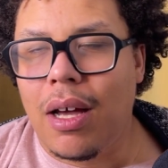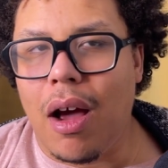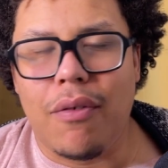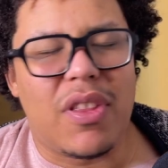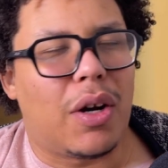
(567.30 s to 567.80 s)

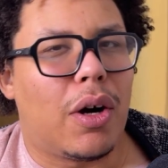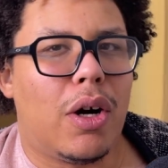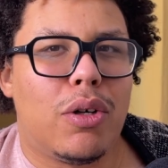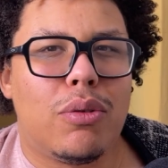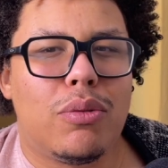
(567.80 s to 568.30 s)
of their
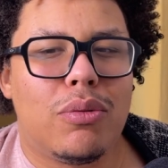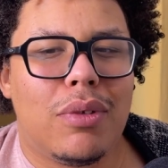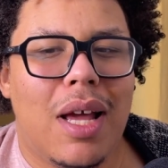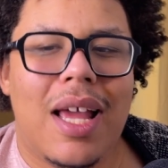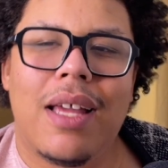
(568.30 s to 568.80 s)
own.
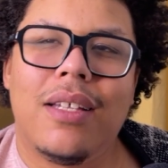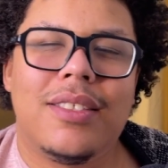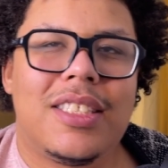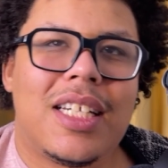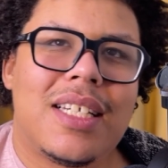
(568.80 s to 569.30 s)

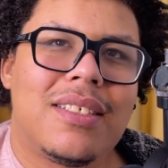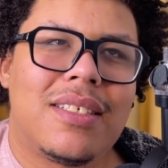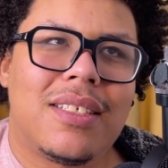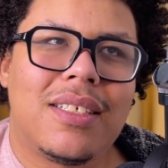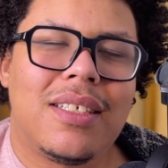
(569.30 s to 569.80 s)
It's
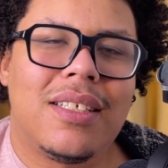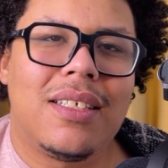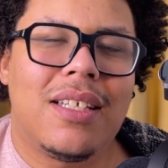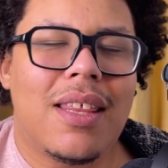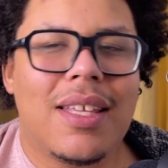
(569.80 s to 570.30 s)
just
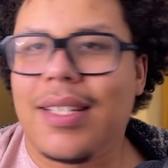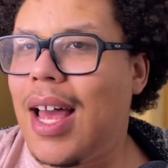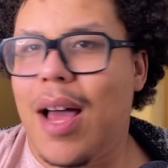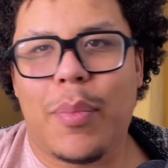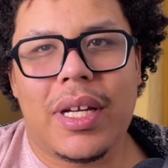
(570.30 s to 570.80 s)
nothing is
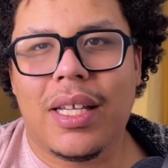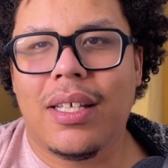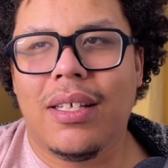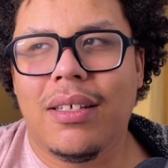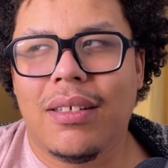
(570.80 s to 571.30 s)

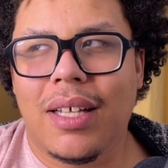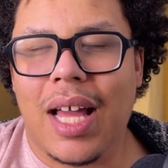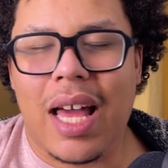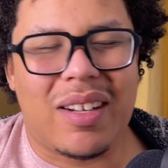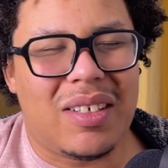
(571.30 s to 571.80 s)
happening
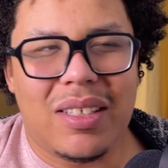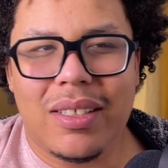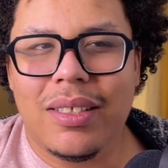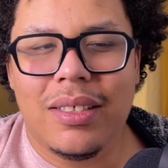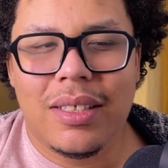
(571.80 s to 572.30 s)
at
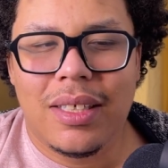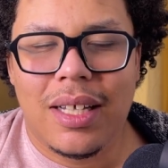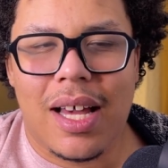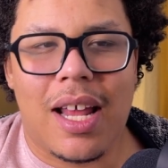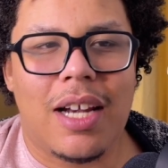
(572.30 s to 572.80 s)
all.
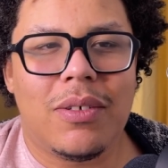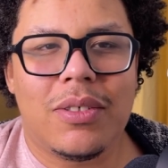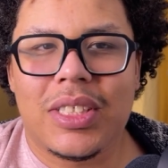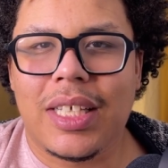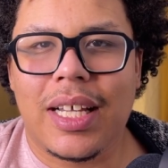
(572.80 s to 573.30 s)
And I don't
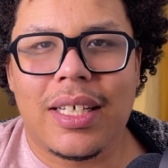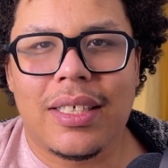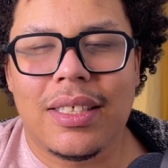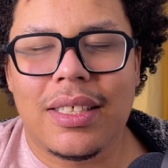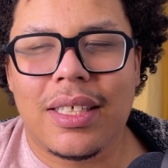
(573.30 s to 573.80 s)

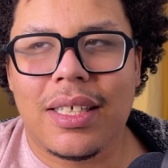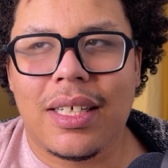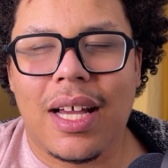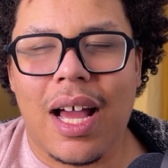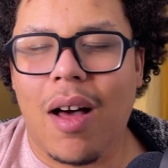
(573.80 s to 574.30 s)
understand
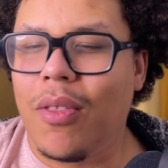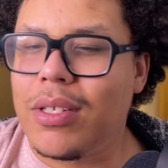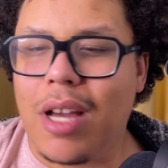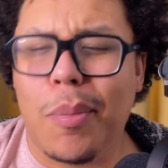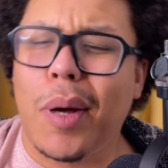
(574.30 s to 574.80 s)
how this
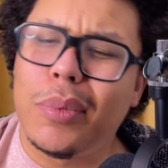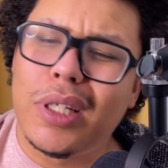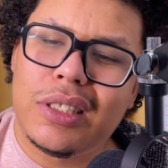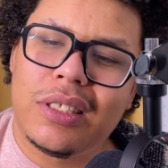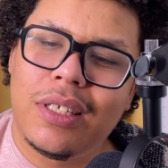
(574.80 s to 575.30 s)
got
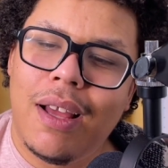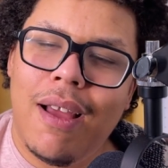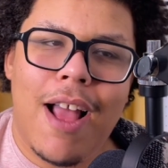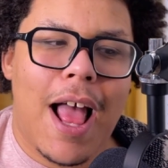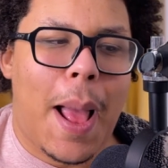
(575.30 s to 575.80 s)
published.
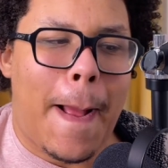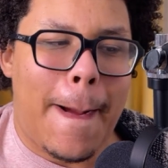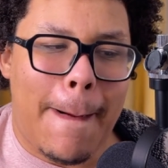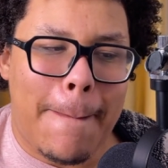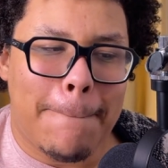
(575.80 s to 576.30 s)

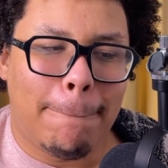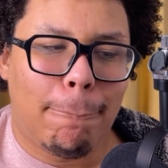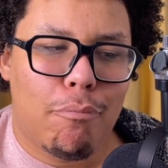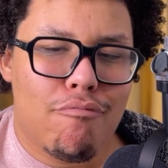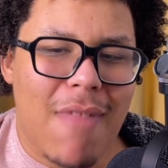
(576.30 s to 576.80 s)
And
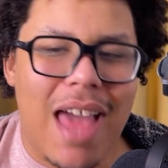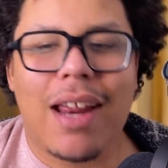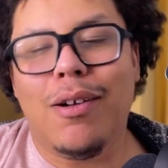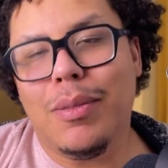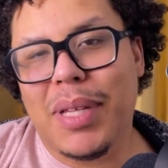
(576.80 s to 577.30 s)
I can
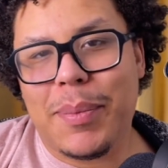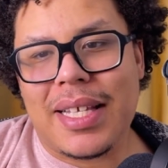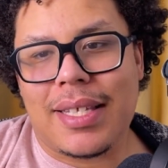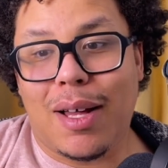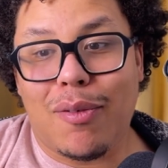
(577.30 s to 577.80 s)
only blame
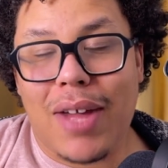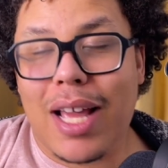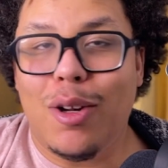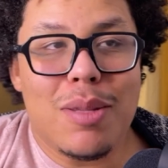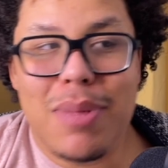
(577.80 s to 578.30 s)
myself. I can
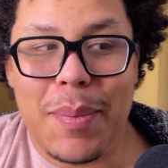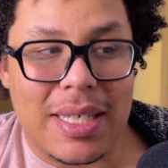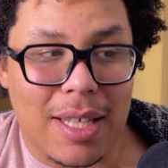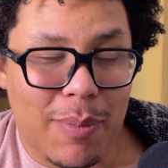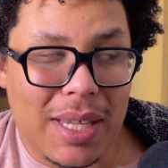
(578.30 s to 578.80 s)
only blame
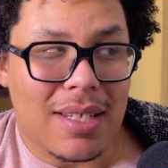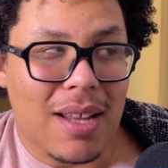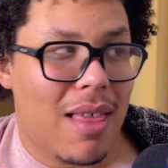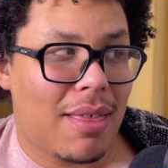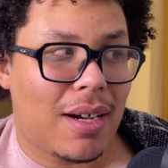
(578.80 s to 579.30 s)
myself because
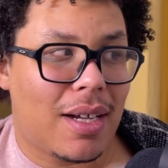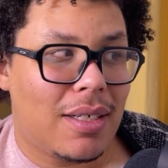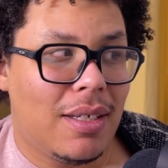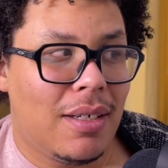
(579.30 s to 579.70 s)
I thought